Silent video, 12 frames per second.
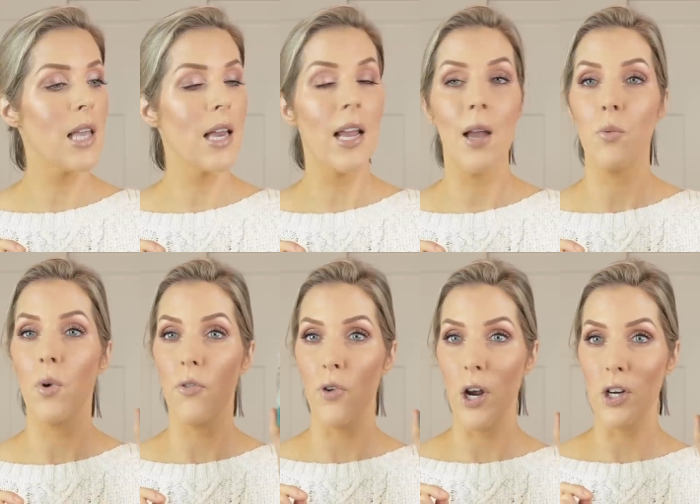Set and
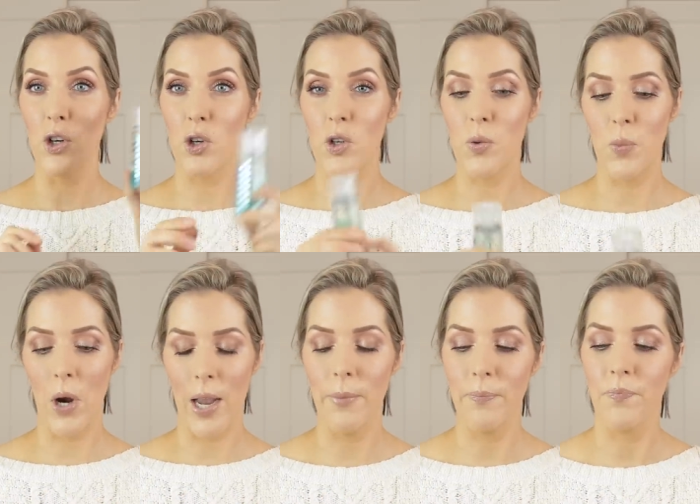Refresh
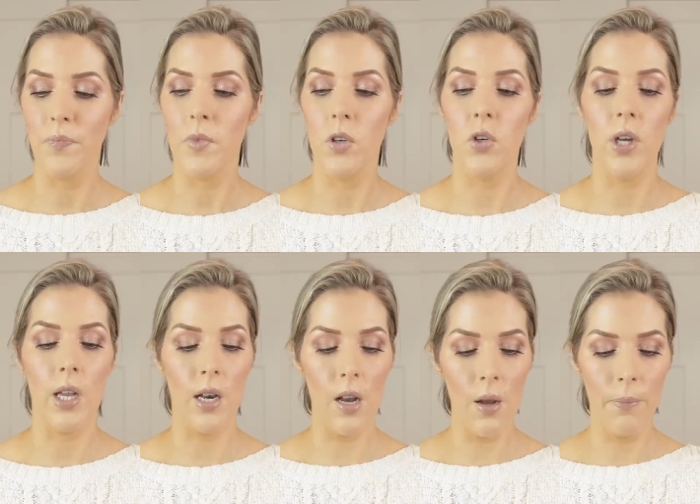Spray.
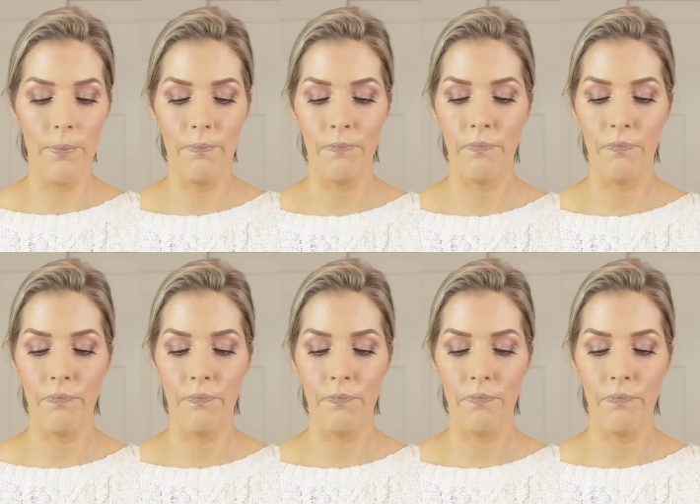Shake it up.